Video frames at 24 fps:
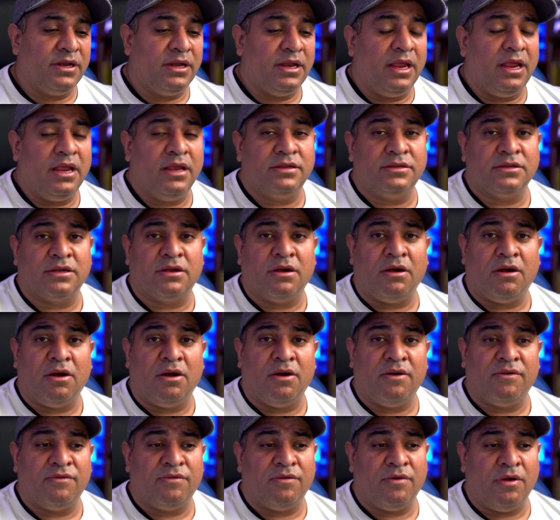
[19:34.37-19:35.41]
is a
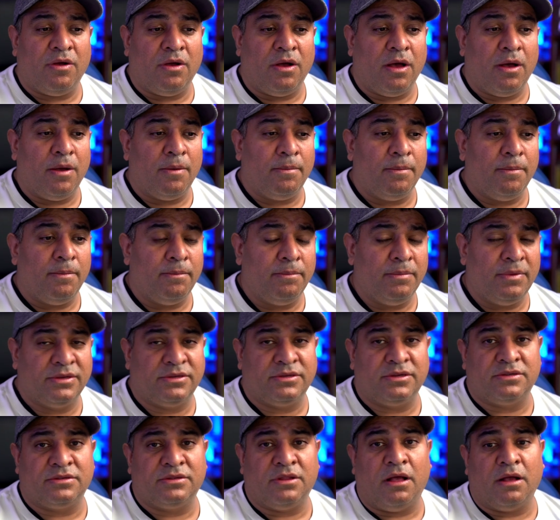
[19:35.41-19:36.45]
car from
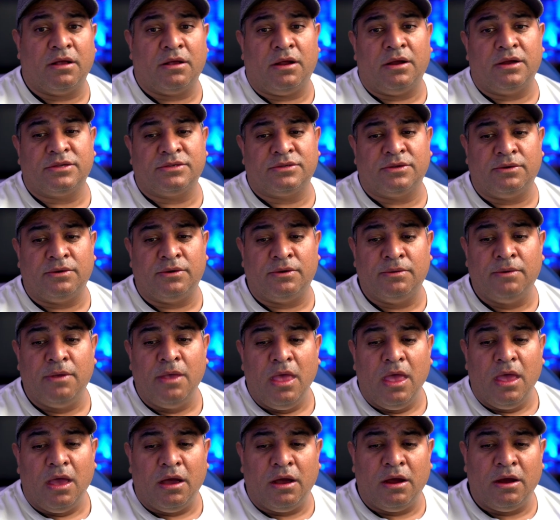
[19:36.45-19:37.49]
Mr. Slotcar. So
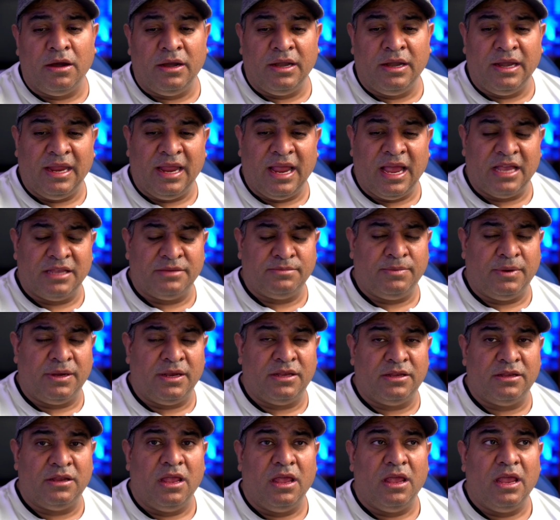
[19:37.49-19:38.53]
Ernie has
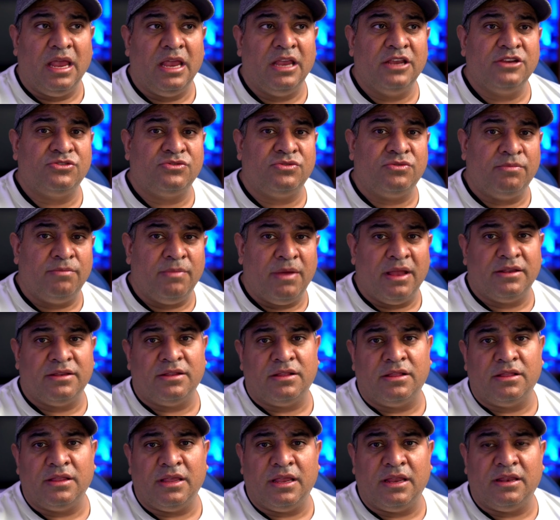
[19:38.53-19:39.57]
been
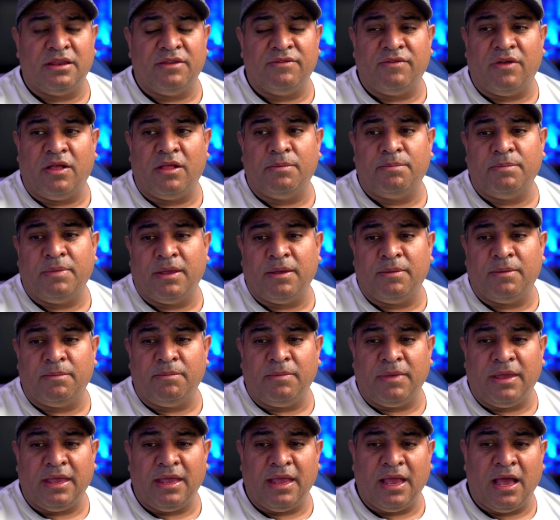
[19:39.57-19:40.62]
instrumental in developing
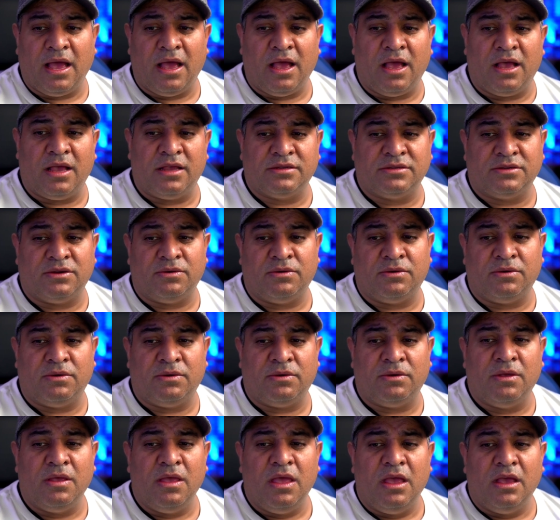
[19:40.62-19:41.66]
me as
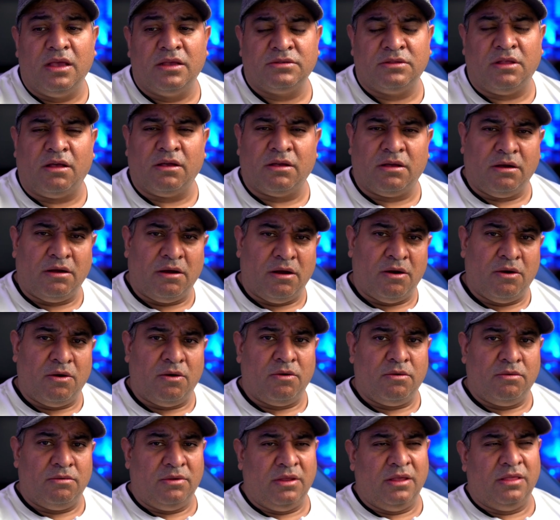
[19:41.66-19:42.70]
a slot
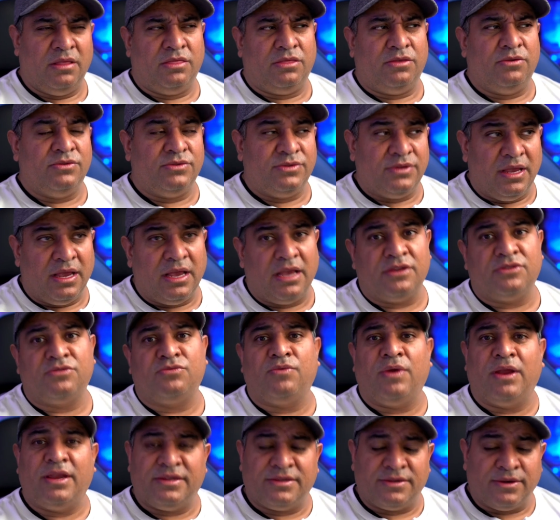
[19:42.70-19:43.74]
car enthusiast
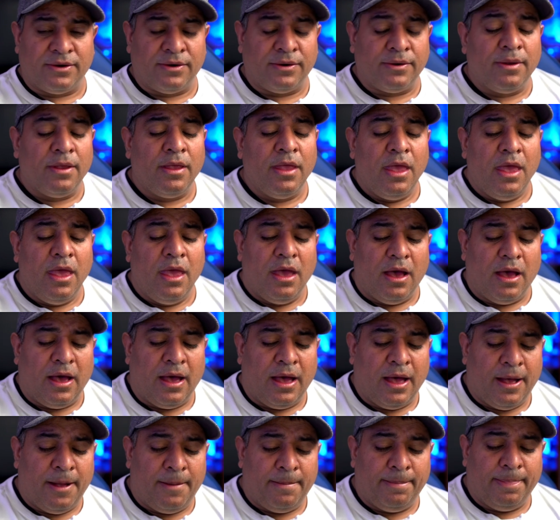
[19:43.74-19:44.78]
racer.
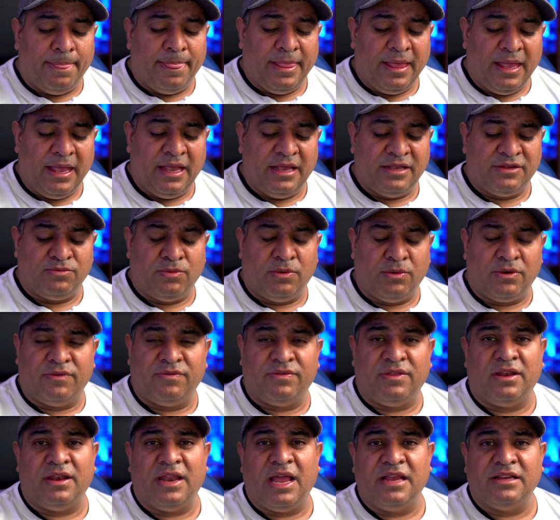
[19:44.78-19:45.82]
Um, he's one of
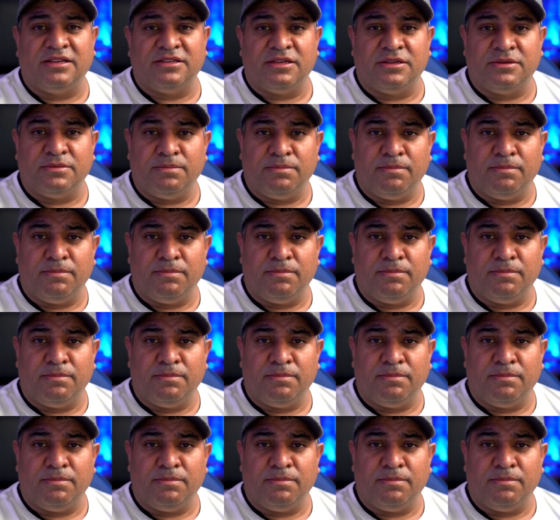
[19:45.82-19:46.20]
the nicest